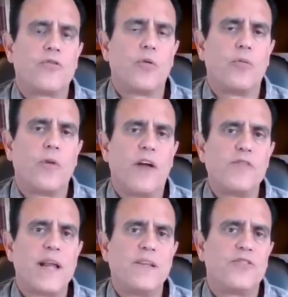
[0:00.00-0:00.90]
So
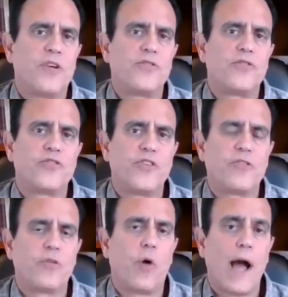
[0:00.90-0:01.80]
everybody needs to
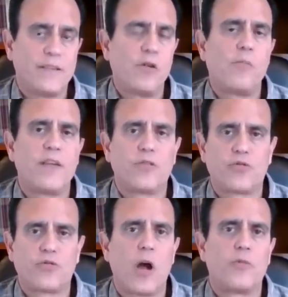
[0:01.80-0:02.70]
understand. So I tell my
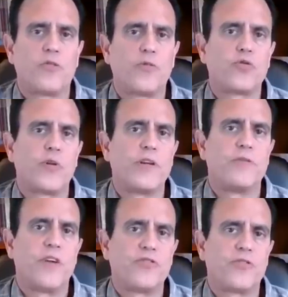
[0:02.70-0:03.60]
subscribers, a 420
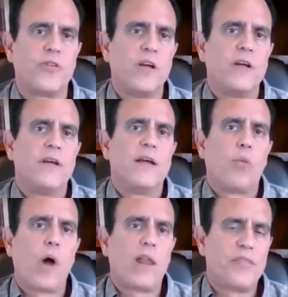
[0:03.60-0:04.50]
investor,
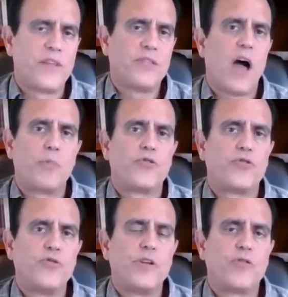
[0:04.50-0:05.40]
while I think the
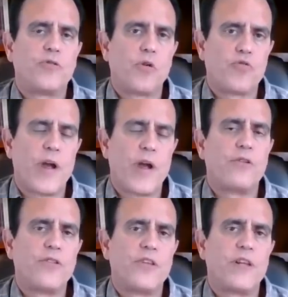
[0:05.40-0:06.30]
opportunity is
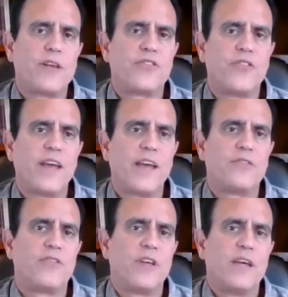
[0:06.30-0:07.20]
greater in the United
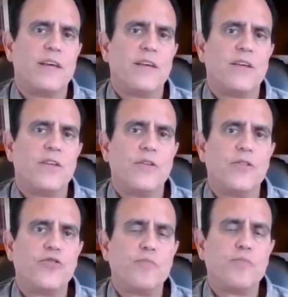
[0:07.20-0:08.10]
States,
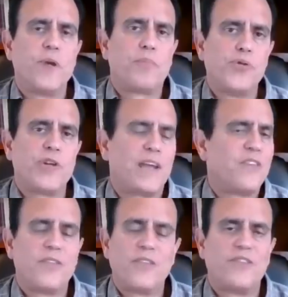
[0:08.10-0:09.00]
you should be prudent. I
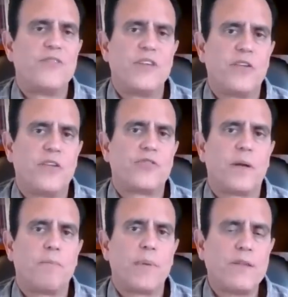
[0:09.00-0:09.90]
said this even
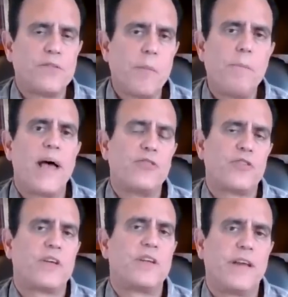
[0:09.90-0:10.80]
yesterday. Pick the
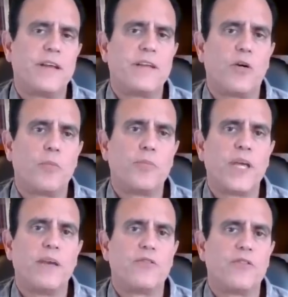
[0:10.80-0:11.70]
best Canadian
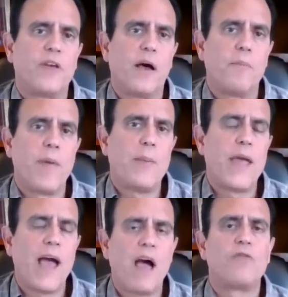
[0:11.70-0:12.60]
LPs.
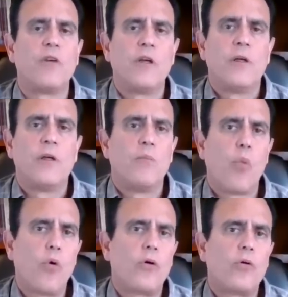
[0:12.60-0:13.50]
Maybe have
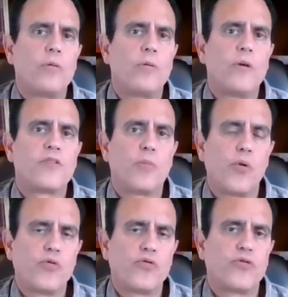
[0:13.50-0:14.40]
more
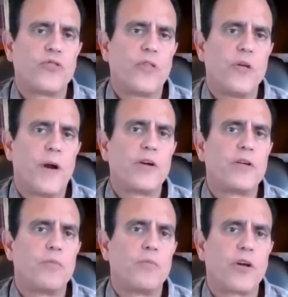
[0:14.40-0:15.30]
exposure to the
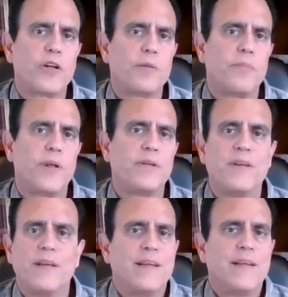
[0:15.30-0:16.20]
American market,
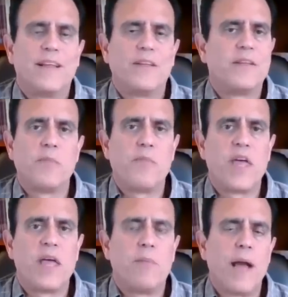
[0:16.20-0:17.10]
but
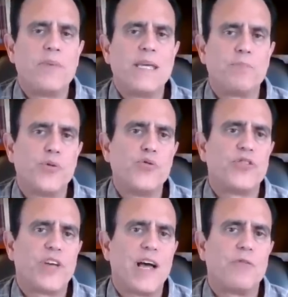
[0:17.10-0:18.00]
it might be
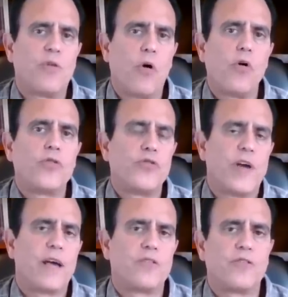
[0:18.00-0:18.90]
imprudent to have all your
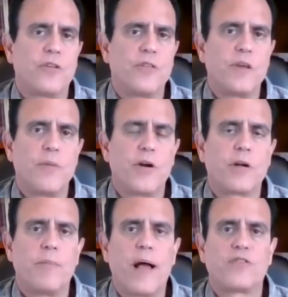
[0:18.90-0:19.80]
eggs in the
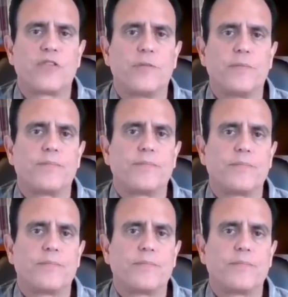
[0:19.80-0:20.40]
American basket.